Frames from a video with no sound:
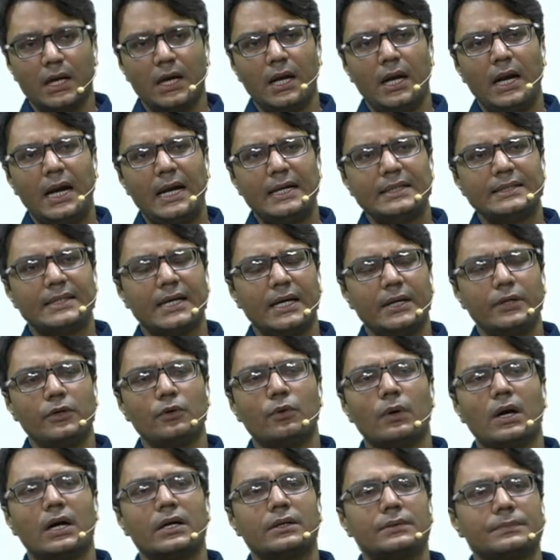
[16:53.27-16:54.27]
and then
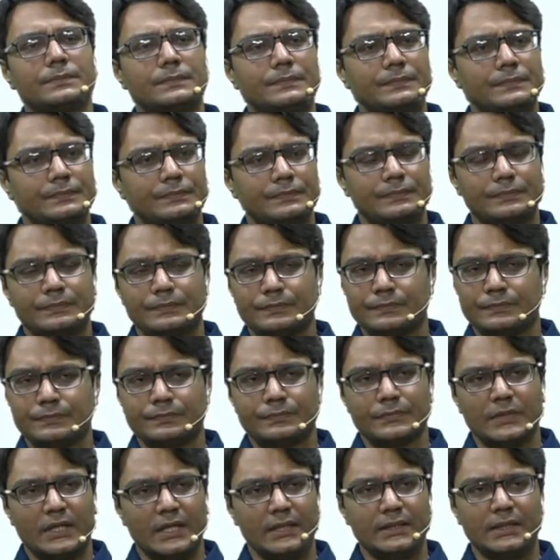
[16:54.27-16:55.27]
you are
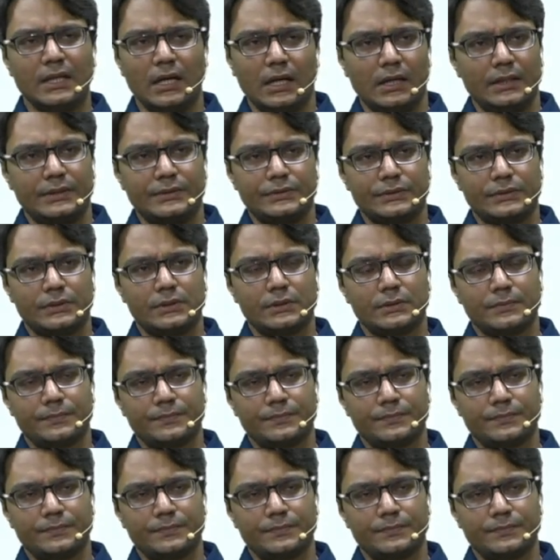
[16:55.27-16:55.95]
in the list.